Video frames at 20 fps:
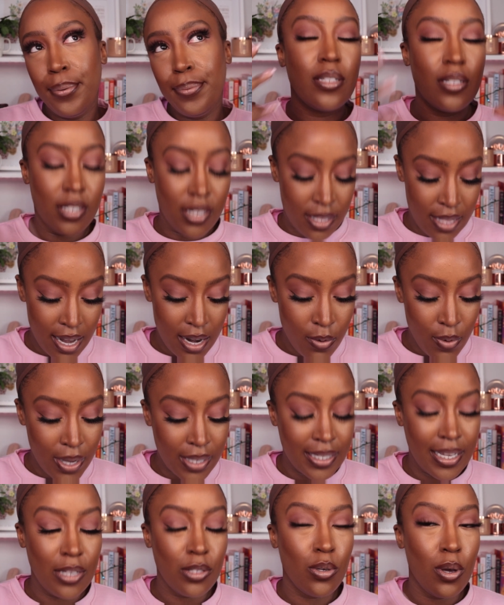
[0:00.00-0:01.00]
Synthetic
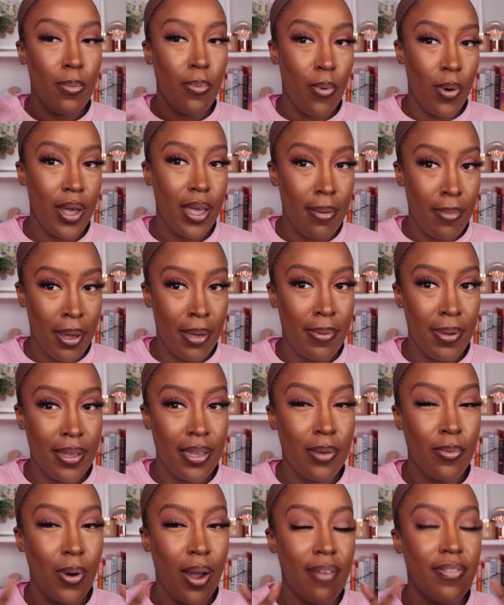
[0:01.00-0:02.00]
wigs get to a point, in my
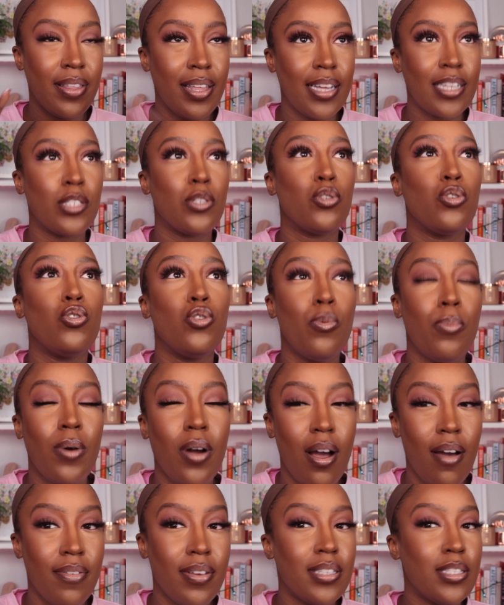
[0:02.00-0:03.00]
opinion, where I feel like it's super
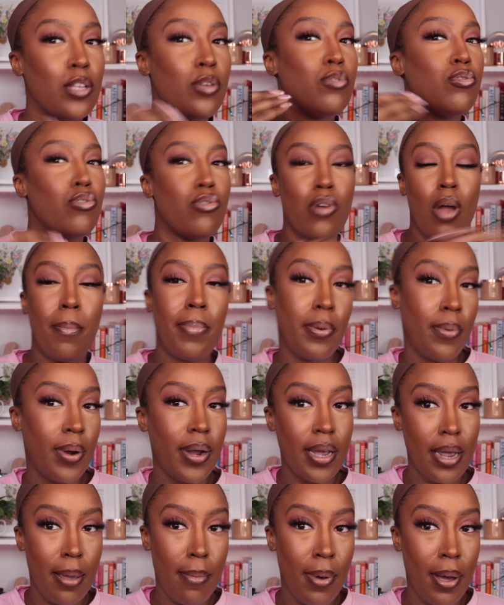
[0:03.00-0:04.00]
obvious that you should not be
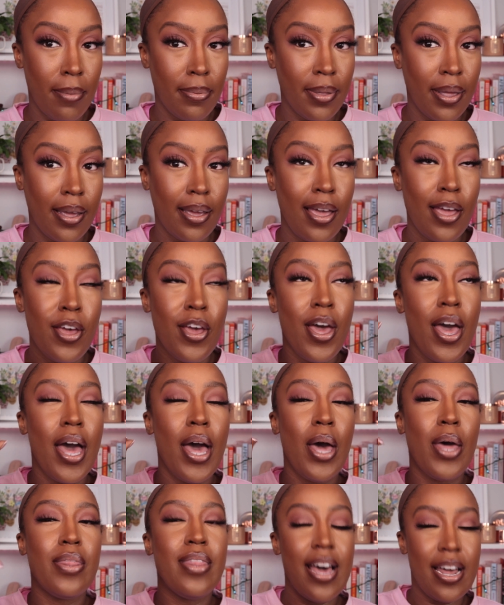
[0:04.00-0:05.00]
wearing it in public.
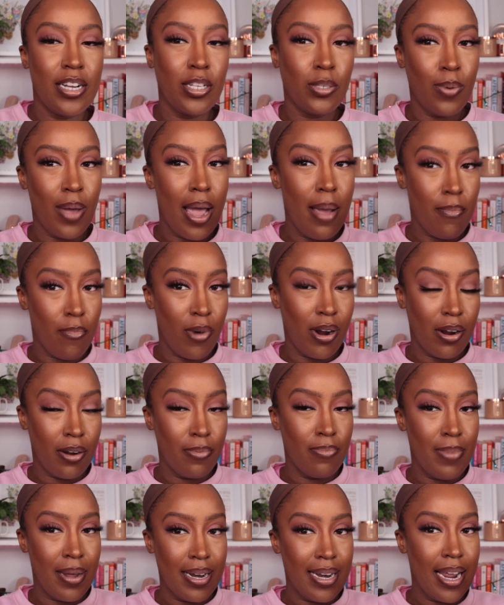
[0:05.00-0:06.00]
That is why I'm
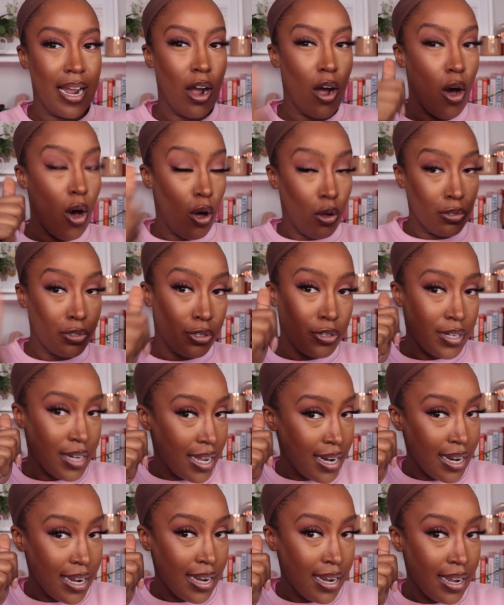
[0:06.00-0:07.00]
recommending
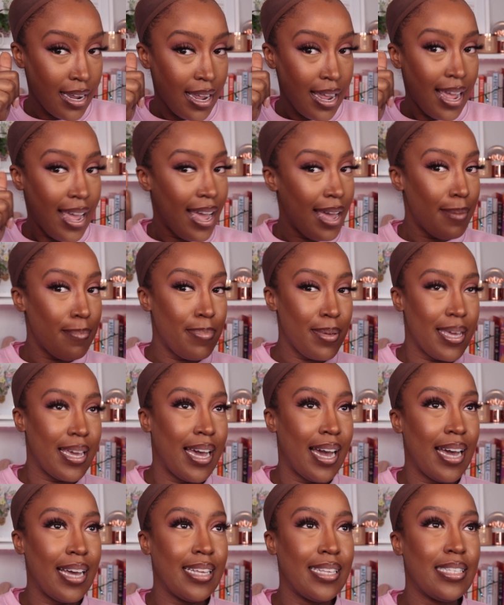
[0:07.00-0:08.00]
alternating,
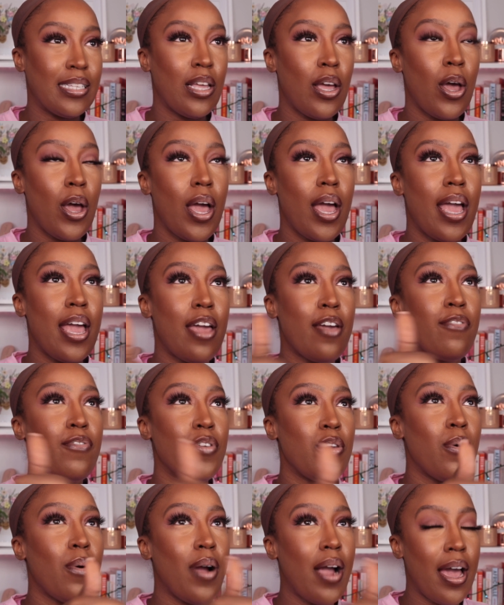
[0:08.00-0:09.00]
because if
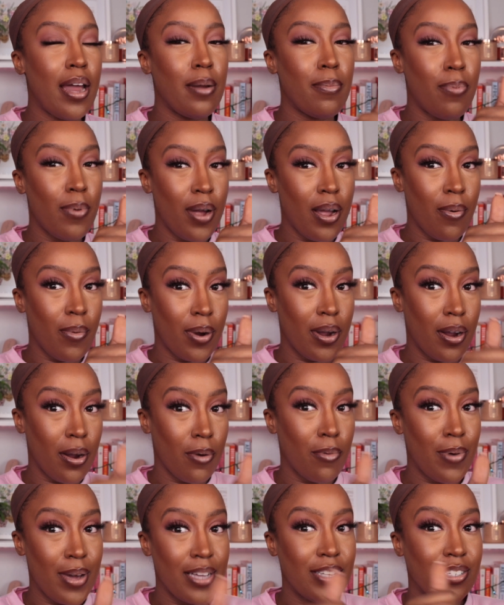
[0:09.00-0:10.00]
you're at a point where
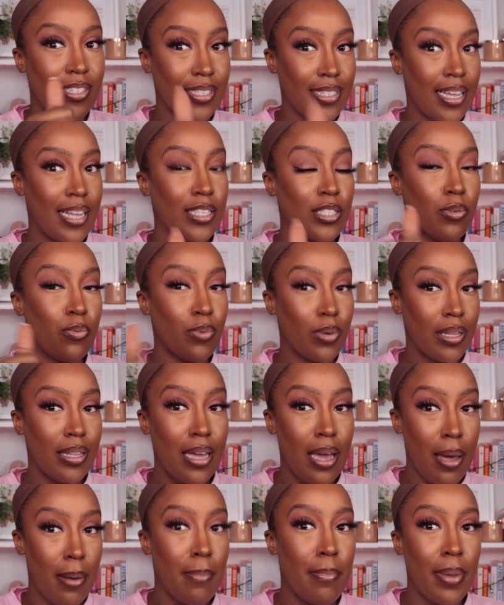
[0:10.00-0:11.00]
your wig just gets
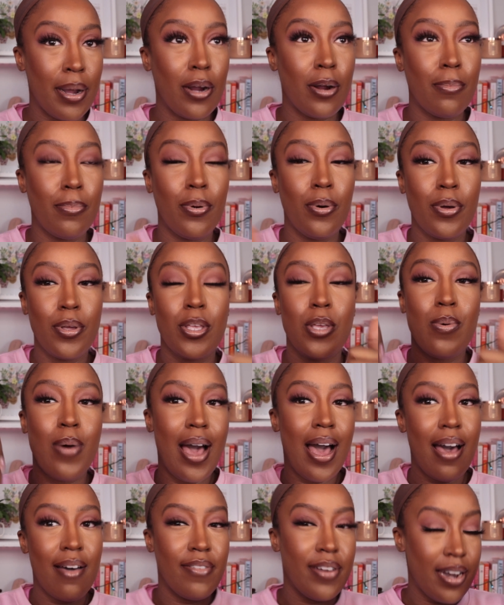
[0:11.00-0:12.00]
really unbearable, you
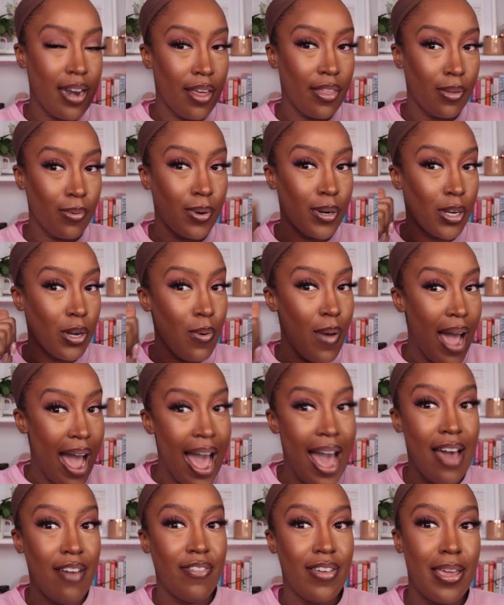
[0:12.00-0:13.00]
have another one, you
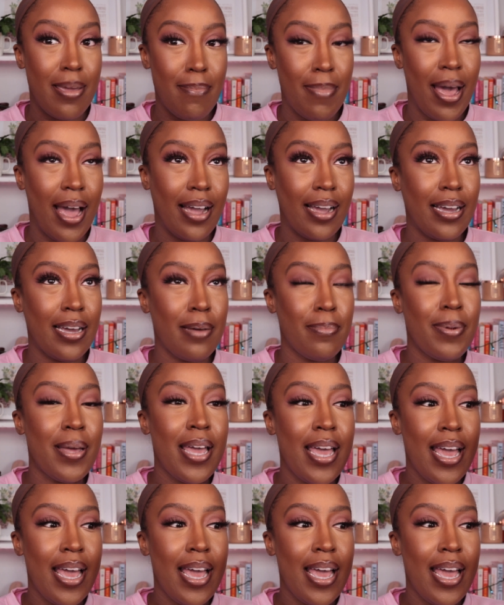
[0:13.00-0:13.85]
have a backup,